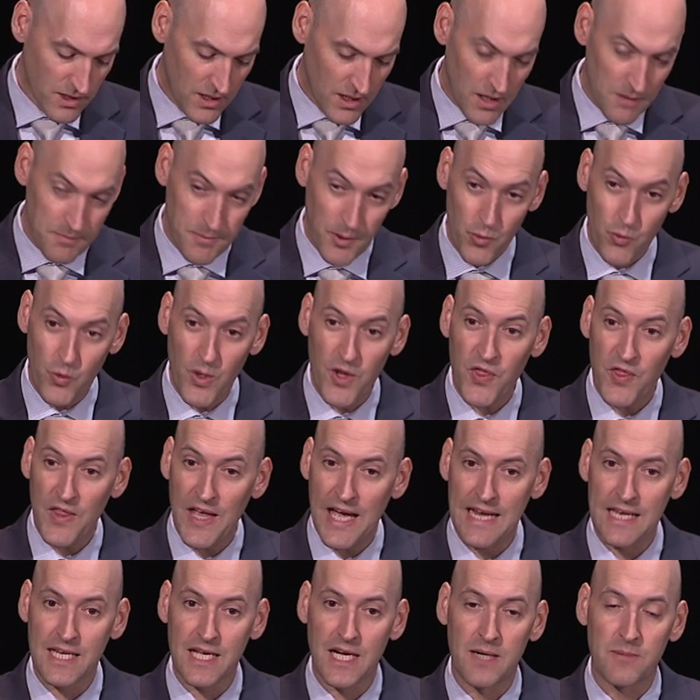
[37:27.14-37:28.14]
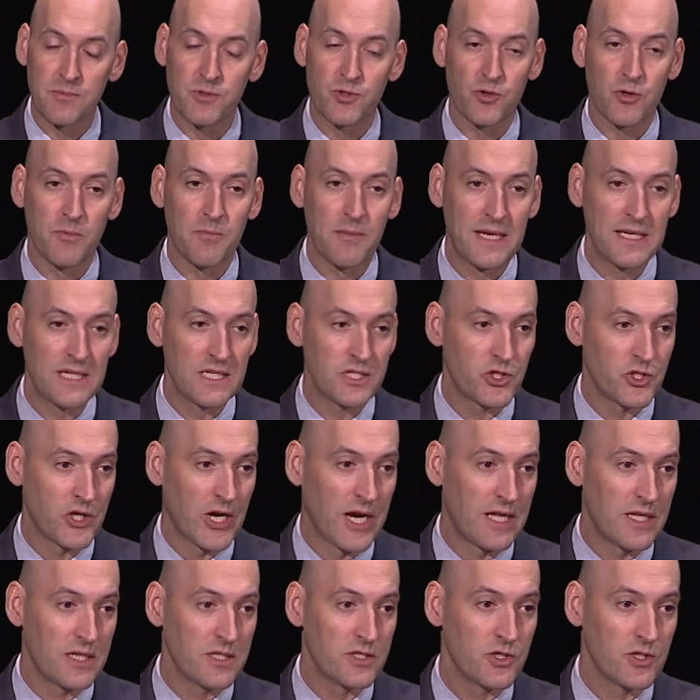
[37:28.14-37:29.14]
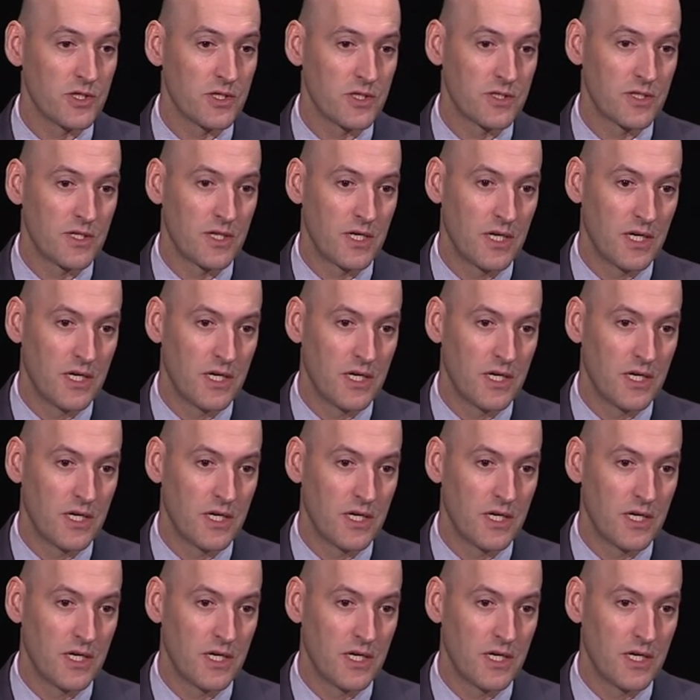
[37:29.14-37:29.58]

But with that comes tremendous challenges.